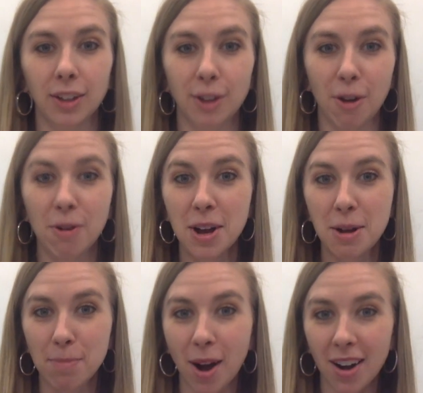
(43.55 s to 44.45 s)
So
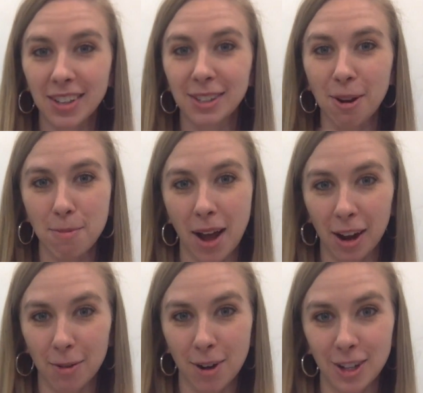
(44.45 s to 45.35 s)
pause, go
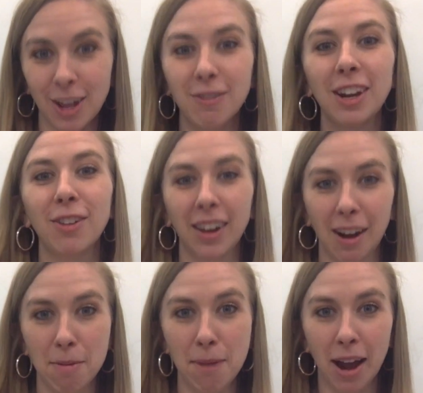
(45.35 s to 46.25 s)
back and watch that video, then
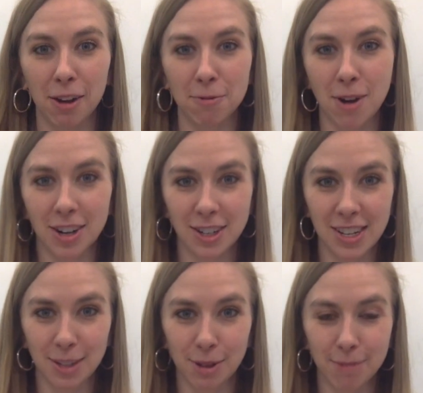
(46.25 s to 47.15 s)
come back and watch
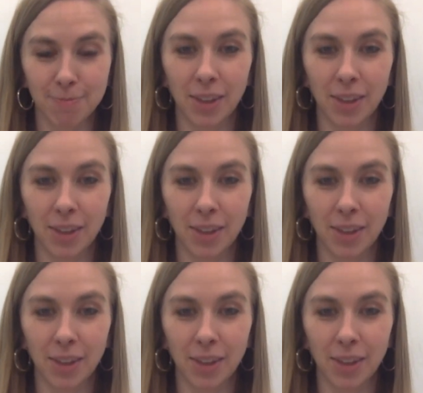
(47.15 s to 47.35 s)
this one.